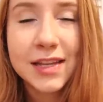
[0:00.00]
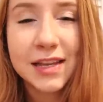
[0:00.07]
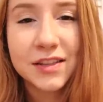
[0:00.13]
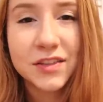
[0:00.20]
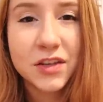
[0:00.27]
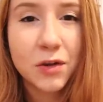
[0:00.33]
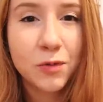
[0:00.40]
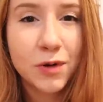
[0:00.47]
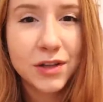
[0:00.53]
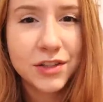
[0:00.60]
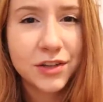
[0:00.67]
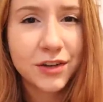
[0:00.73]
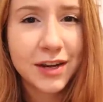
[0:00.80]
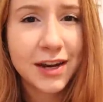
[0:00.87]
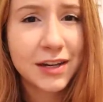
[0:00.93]
and so
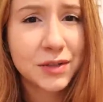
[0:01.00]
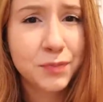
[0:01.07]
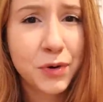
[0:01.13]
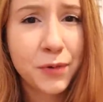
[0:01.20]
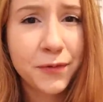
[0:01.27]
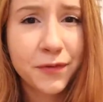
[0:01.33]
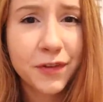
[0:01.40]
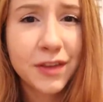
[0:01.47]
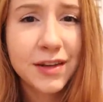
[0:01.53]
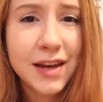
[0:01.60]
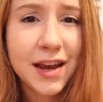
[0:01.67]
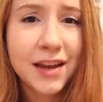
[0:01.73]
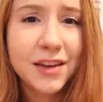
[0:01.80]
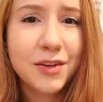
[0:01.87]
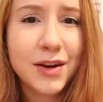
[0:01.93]
once your kid is pooped for the day,